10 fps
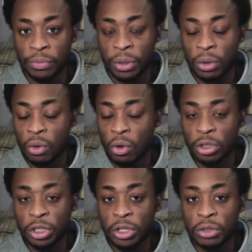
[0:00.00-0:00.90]
causing
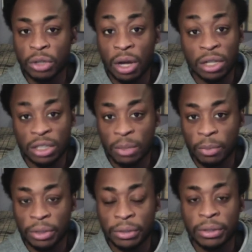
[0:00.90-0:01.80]
you to hurt someone,
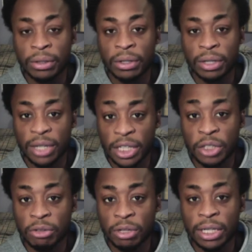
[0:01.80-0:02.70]

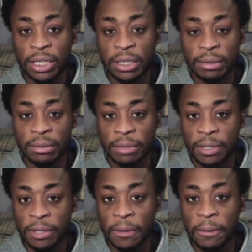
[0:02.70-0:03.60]
literally, you
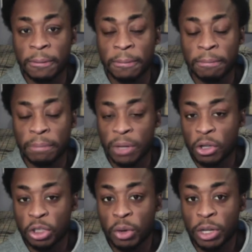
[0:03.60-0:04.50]
know, because
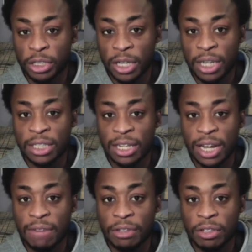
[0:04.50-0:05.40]
you are jealous and
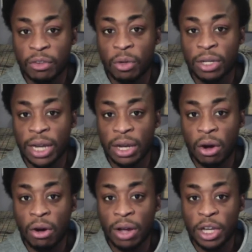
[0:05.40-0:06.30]
envious of what they
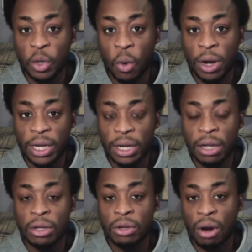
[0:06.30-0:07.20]
got and you want it.
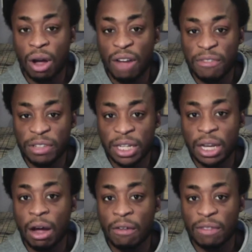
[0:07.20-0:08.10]
You're coveting
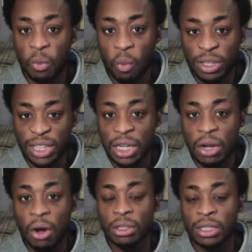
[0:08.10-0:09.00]
after what they
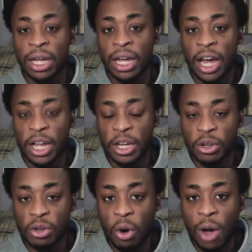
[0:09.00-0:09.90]
got and you
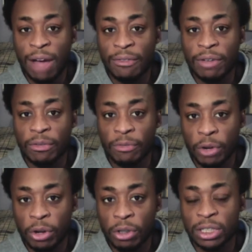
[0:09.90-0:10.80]
don't have it for
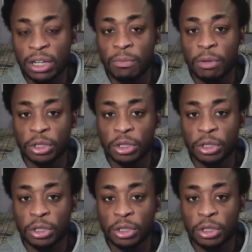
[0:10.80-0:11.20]
yourself, but